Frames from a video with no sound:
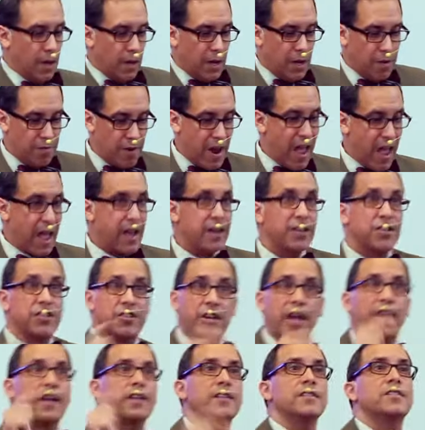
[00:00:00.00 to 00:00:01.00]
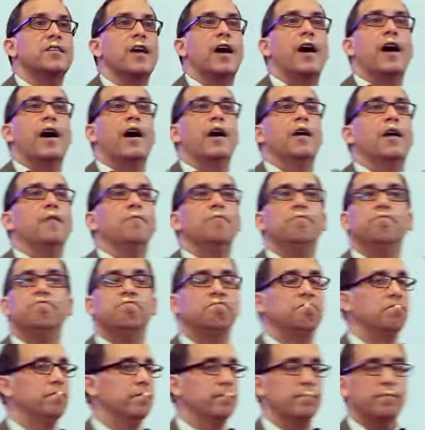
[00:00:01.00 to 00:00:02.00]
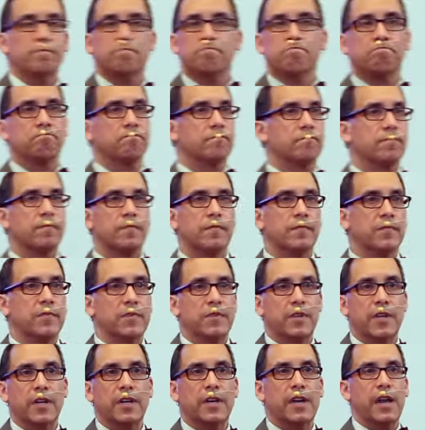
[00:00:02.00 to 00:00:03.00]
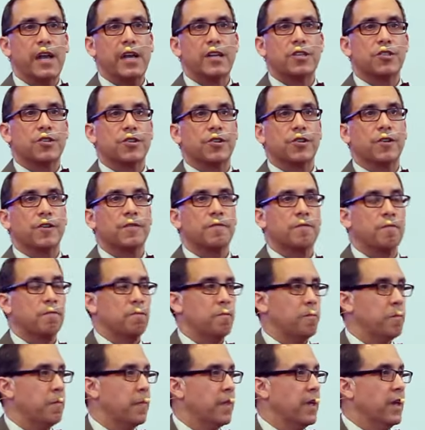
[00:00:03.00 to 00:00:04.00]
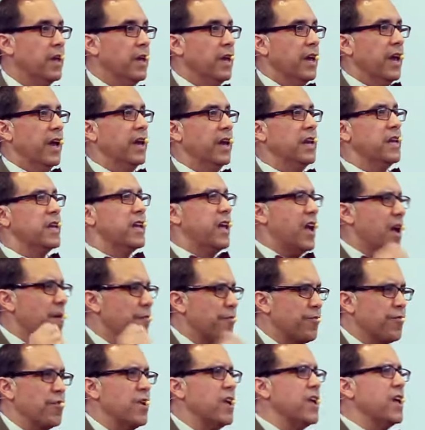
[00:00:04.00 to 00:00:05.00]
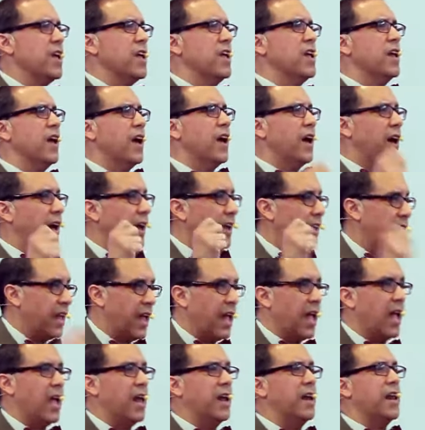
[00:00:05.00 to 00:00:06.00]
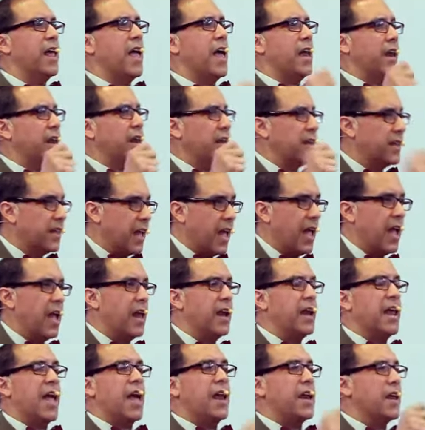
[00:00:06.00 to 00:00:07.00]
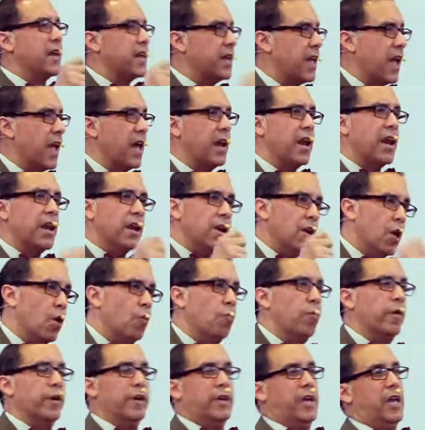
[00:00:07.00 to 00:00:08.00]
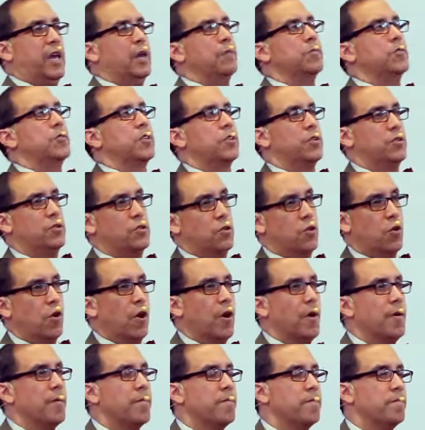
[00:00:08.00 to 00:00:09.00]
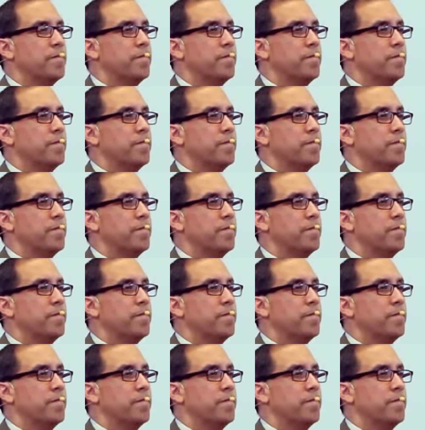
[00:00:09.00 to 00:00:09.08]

He rang a second time, didn't answer. And he kept ringing again and again and again, and no one came to the door.